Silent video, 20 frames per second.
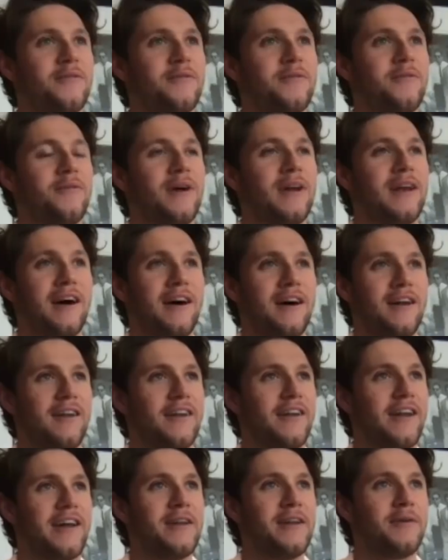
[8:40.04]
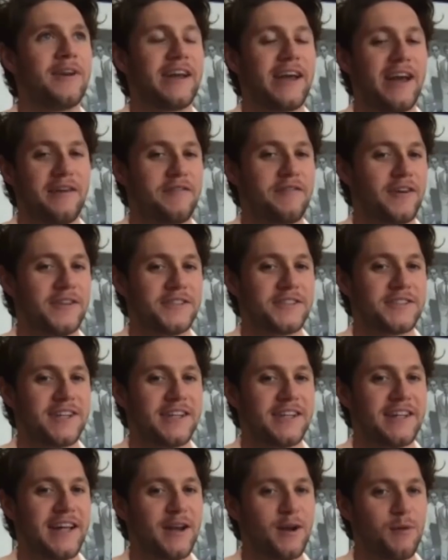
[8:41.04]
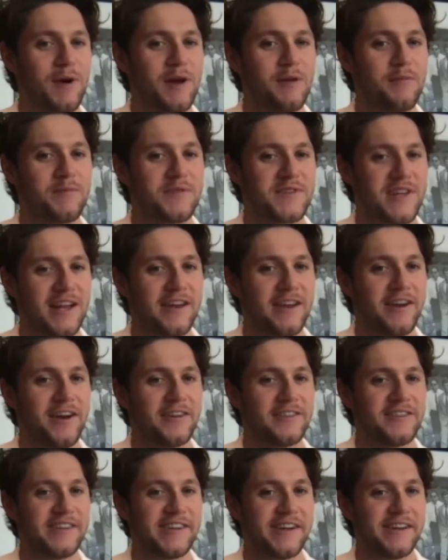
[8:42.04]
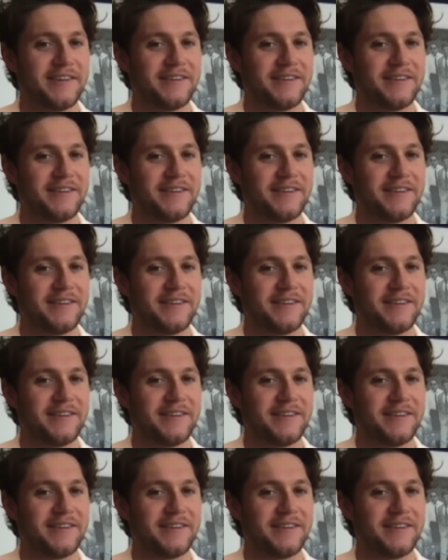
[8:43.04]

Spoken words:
Well, hold on. I only want to get it first, and then I might sell it on to you.